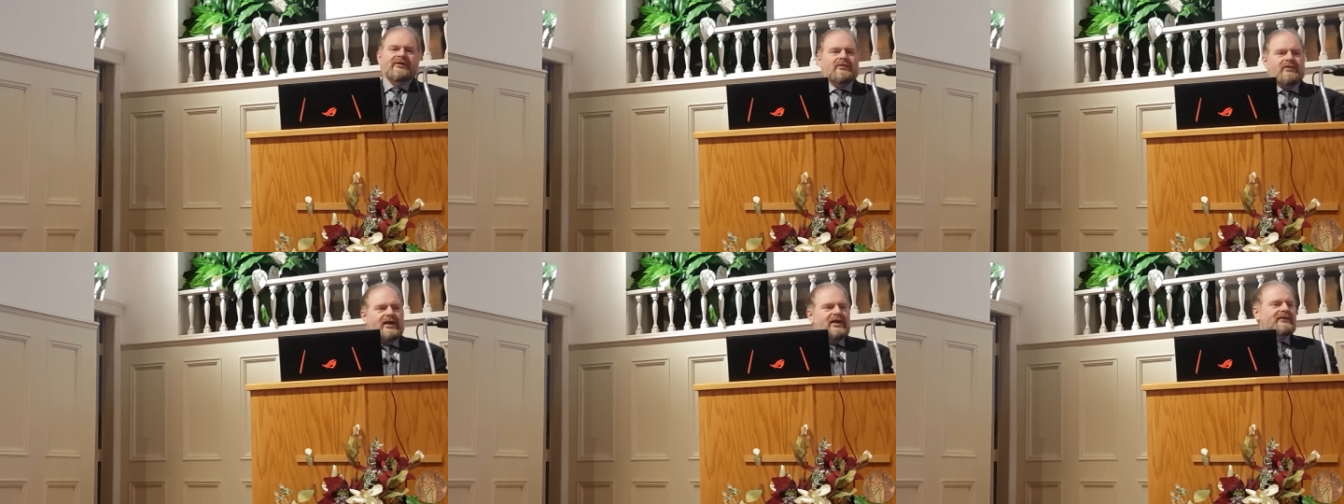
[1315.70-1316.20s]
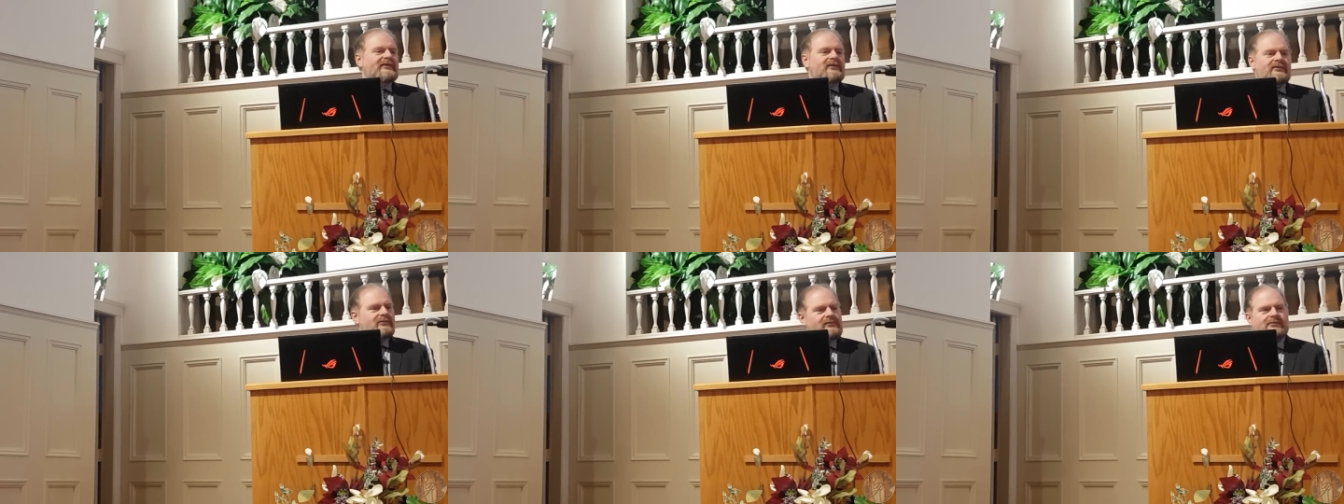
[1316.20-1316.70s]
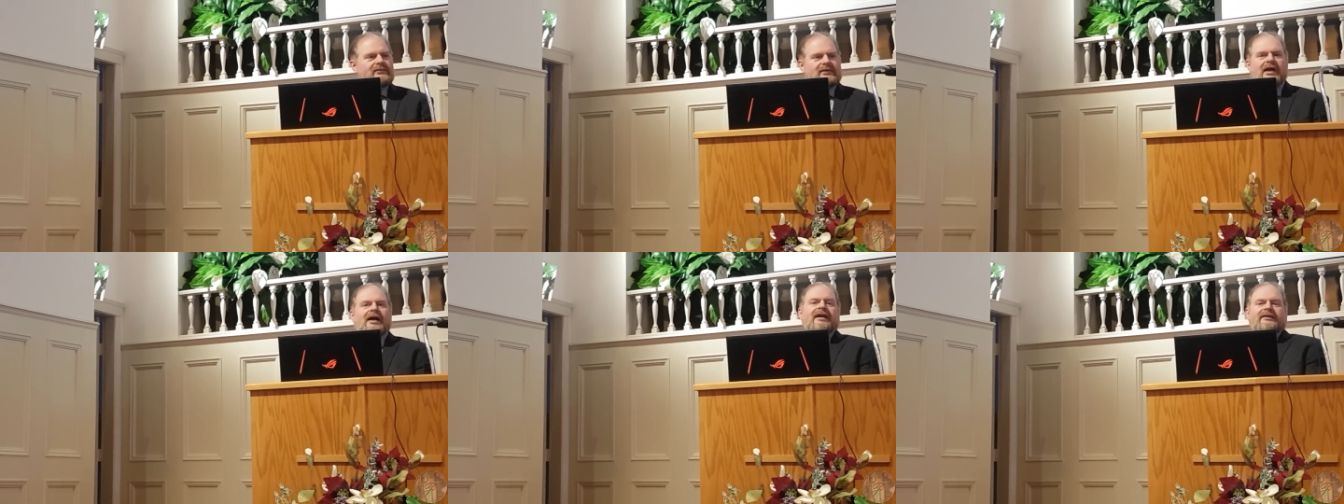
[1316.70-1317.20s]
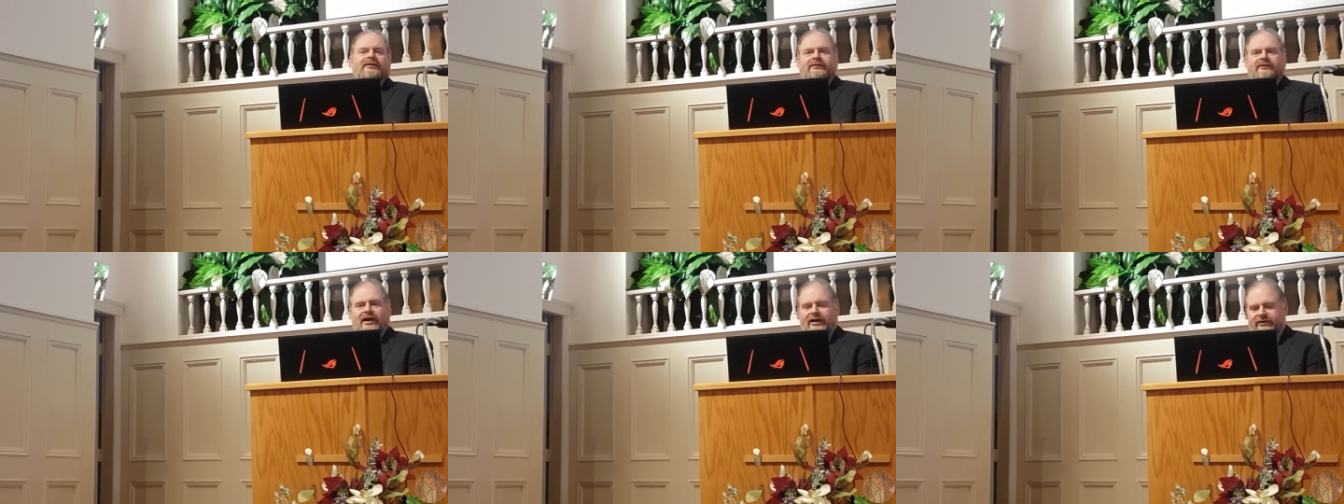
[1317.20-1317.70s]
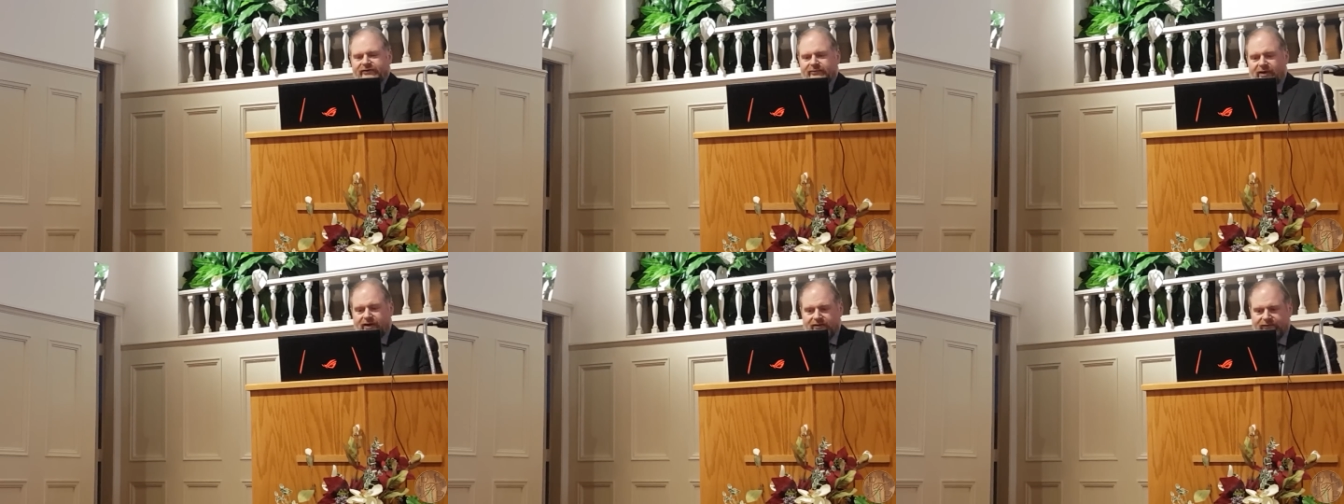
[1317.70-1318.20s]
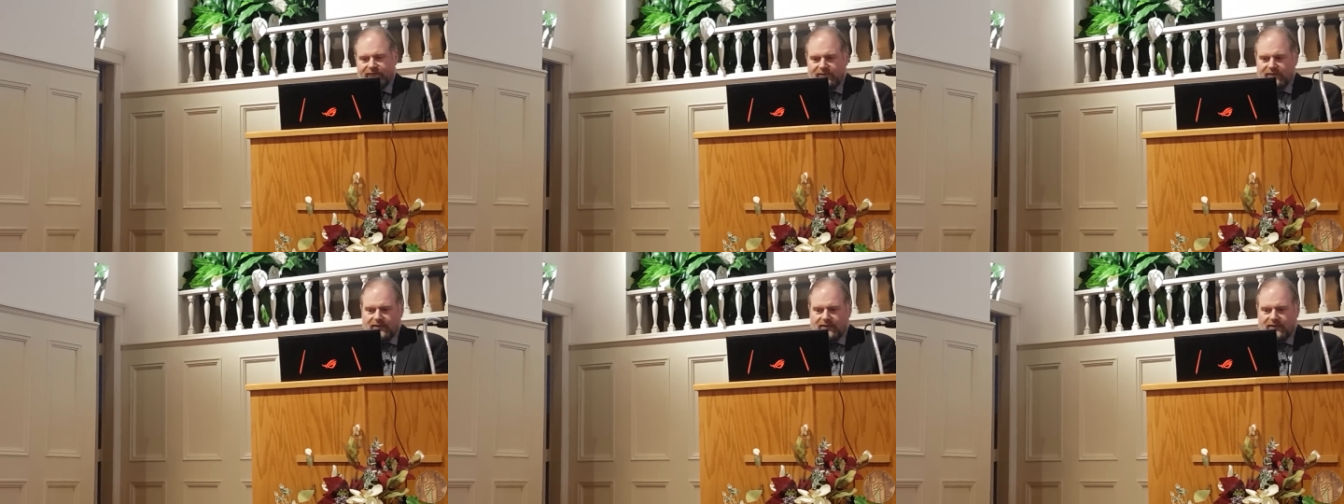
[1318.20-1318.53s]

and crickets and lions and tigers and bears.